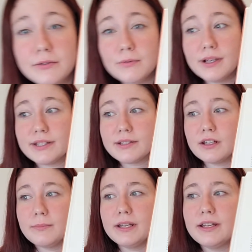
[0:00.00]
was going
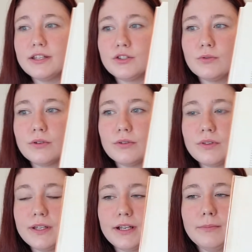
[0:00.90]
to be a historical
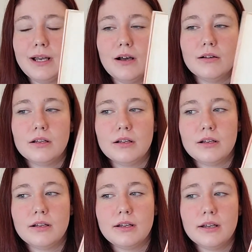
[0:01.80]
thing about
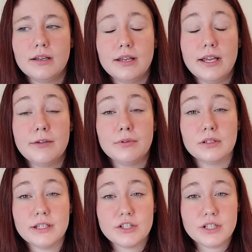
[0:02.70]
a
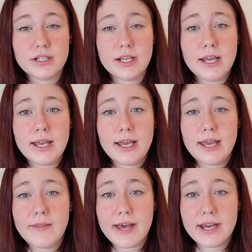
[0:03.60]
religion,
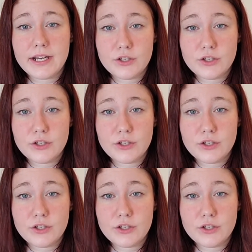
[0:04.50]
and that